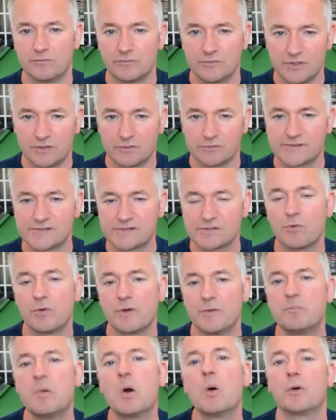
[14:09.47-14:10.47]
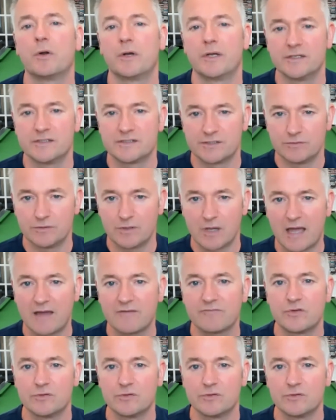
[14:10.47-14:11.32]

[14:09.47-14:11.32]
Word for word: you know, so important to have